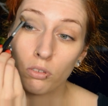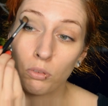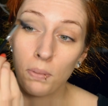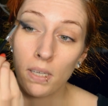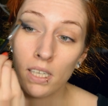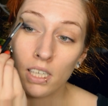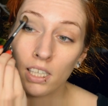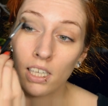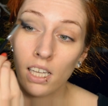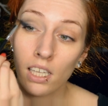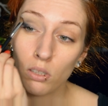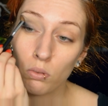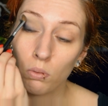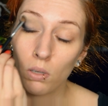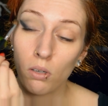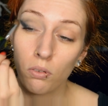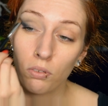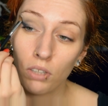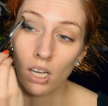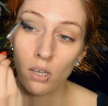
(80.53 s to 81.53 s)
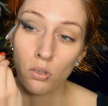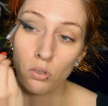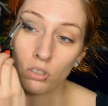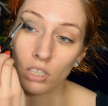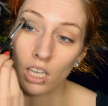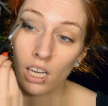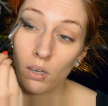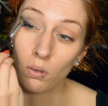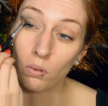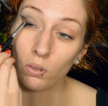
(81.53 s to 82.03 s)
spending like 12,000
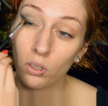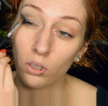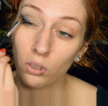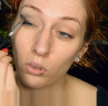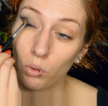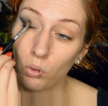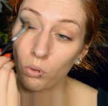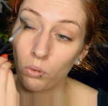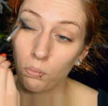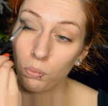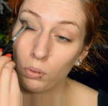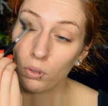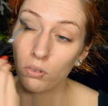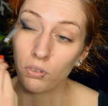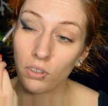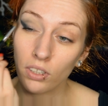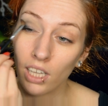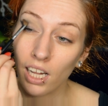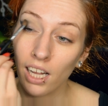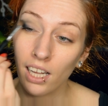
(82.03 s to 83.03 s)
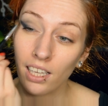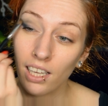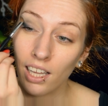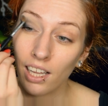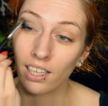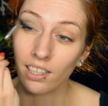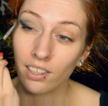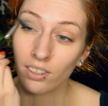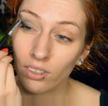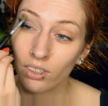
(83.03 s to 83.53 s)
hours on perfect
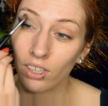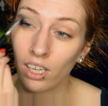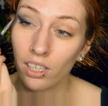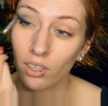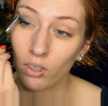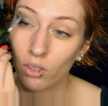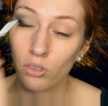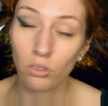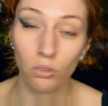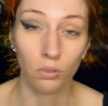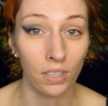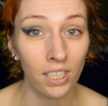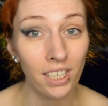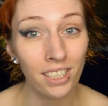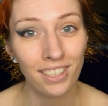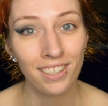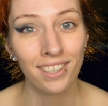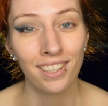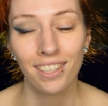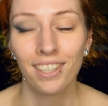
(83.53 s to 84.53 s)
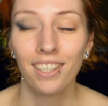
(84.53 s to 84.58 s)
eyeliner and a cut crease.